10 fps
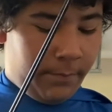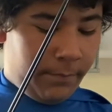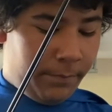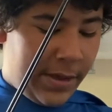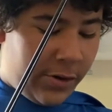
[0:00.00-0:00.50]

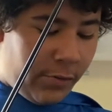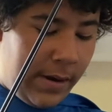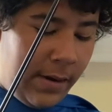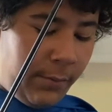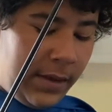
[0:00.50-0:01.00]
pitch
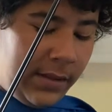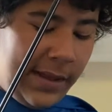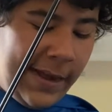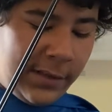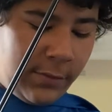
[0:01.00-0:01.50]
around weed
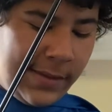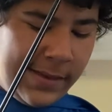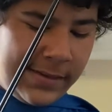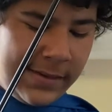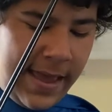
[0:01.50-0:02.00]
lines with
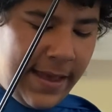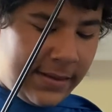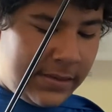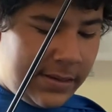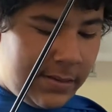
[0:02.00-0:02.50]
this
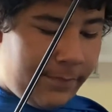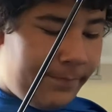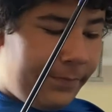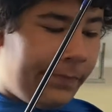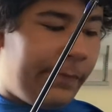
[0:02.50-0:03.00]
next
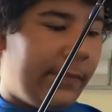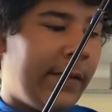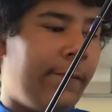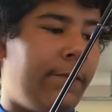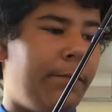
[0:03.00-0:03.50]

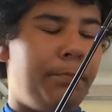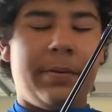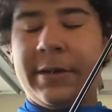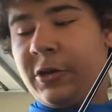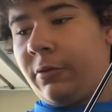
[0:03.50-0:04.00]

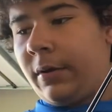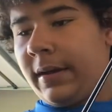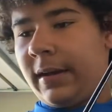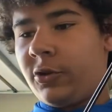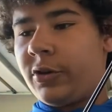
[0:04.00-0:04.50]
pitching
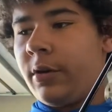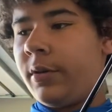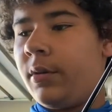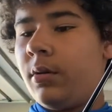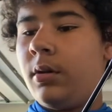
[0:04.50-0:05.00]
rig I'll show
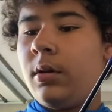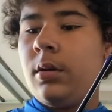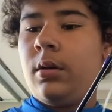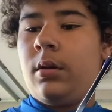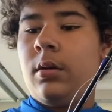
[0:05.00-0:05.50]
you.
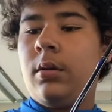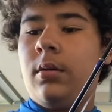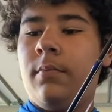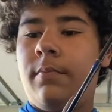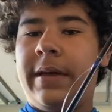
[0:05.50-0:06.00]

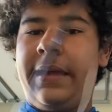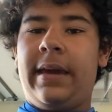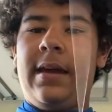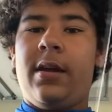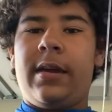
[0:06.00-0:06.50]
But
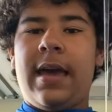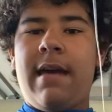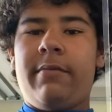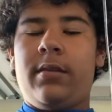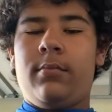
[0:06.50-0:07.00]
here you have it.